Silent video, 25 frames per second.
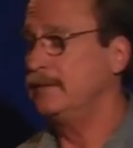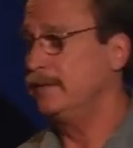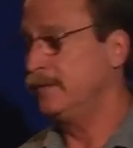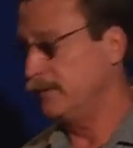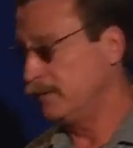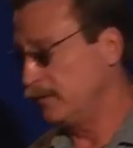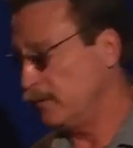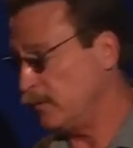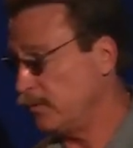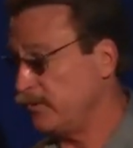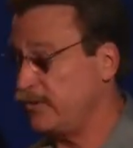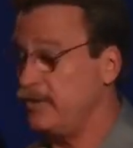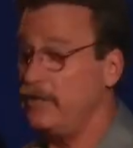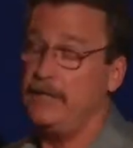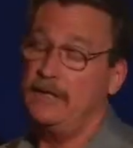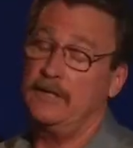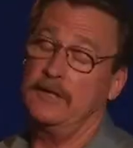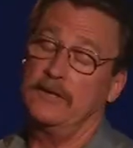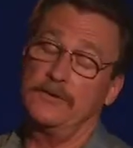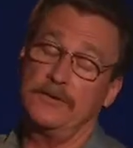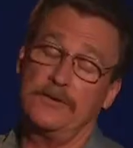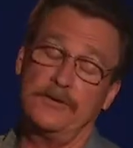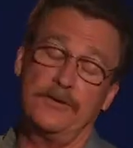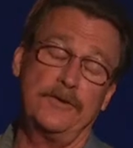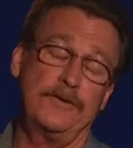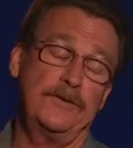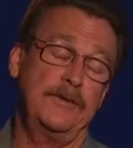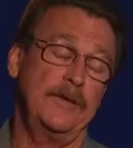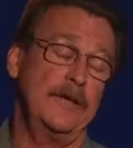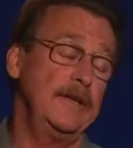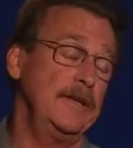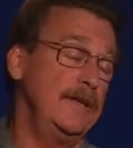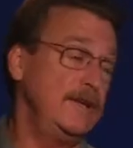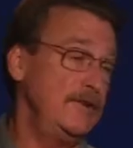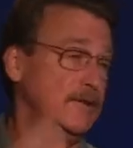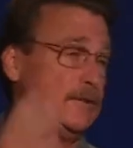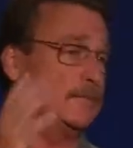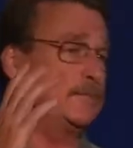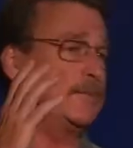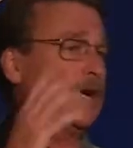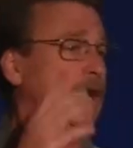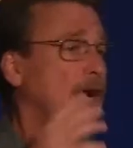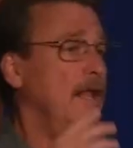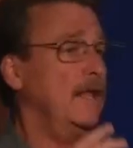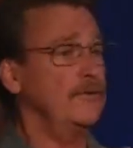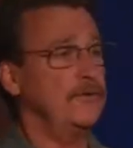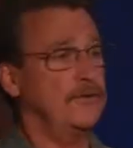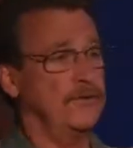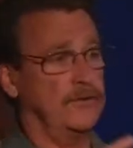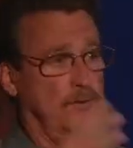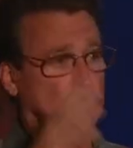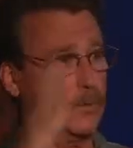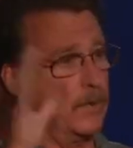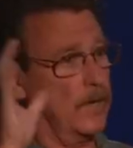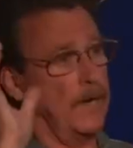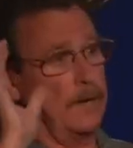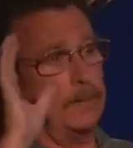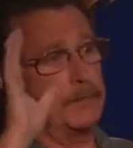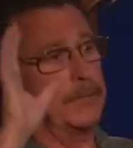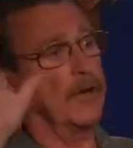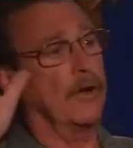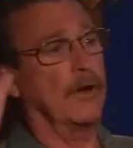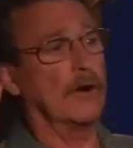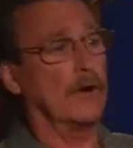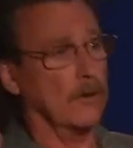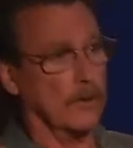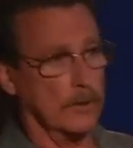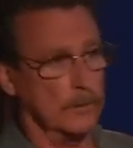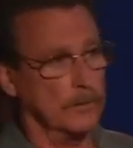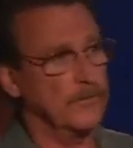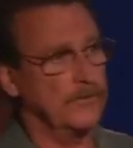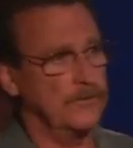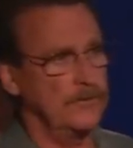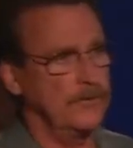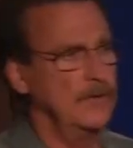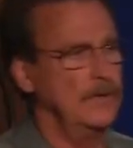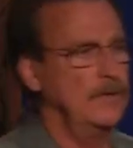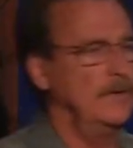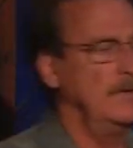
Of course, needless to say, Egyptologists went up in arms